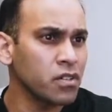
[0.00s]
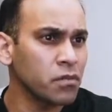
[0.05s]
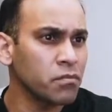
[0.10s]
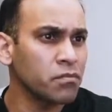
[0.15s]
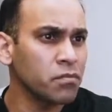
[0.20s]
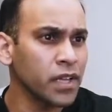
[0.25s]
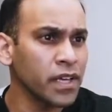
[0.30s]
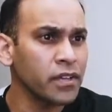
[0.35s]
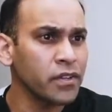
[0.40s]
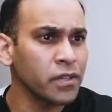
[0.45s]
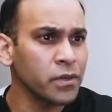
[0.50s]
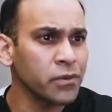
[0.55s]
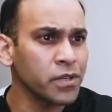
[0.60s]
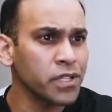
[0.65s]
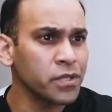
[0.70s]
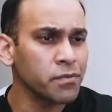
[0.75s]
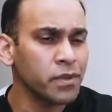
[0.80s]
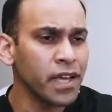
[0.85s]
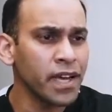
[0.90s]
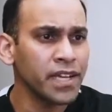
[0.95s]
Sure.
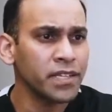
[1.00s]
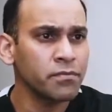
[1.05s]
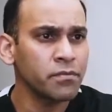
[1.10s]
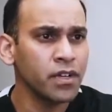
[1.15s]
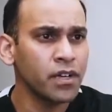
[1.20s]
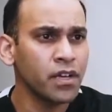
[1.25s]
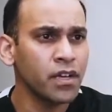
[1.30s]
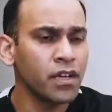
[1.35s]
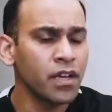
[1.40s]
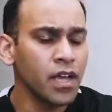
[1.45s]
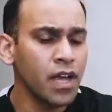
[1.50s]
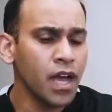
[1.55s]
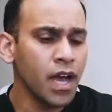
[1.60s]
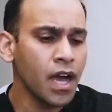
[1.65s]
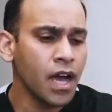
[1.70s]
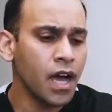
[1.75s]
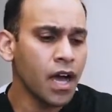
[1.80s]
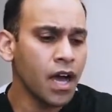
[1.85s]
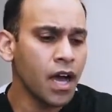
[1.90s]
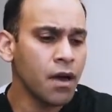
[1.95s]
Platelet-rich plasma.
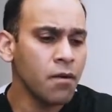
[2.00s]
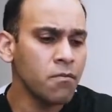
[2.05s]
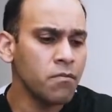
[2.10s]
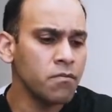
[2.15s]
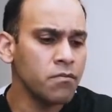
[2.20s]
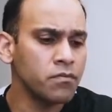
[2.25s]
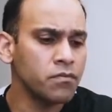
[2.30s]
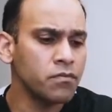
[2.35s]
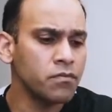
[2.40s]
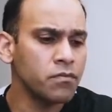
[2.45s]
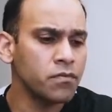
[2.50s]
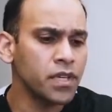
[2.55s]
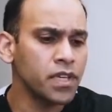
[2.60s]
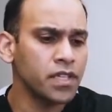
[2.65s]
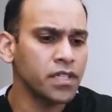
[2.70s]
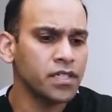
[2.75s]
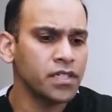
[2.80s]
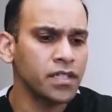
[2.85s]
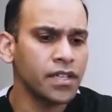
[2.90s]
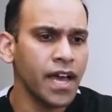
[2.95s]
Yeah.
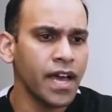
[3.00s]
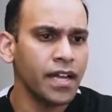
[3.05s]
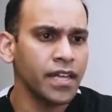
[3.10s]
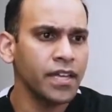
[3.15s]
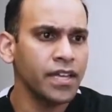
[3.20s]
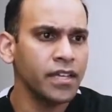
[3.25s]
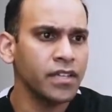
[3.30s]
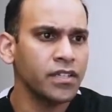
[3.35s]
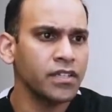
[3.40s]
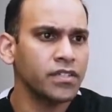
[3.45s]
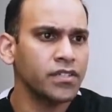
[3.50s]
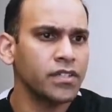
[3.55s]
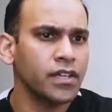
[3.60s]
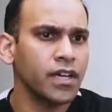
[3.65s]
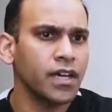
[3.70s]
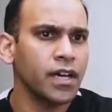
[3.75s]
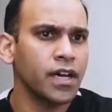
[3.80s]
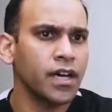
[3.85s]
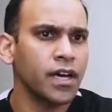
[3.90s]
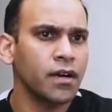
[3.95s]
Because that is,
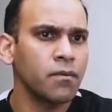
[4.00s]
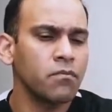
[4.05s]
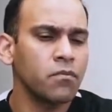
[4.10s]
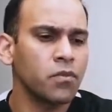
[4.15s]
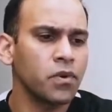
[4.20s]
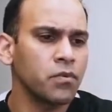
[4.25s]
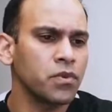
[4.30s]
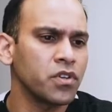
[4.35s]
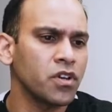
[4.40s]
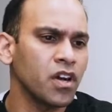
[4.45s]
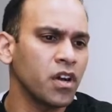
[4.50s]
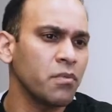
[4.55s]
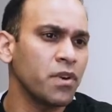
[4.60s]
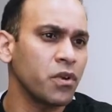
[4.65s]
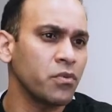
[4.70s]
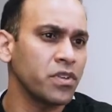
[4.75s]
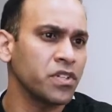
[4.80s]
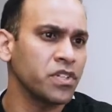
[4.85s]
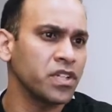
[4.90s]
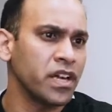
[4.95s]
when we talk
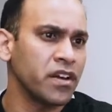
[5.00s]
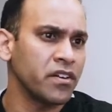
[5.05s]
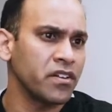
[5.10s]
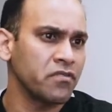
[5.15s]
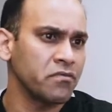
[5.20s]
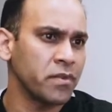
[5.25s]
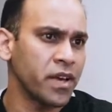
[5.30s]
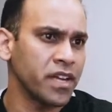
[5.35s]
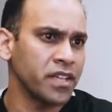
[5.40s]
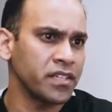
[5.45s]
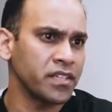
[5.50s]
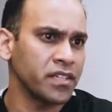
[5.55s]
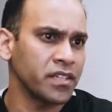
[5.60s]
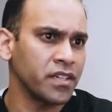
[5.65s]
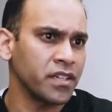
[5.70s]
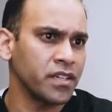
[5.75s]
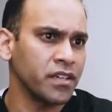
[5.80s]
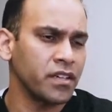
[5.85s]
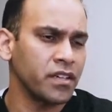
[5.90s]
about regenerative medicine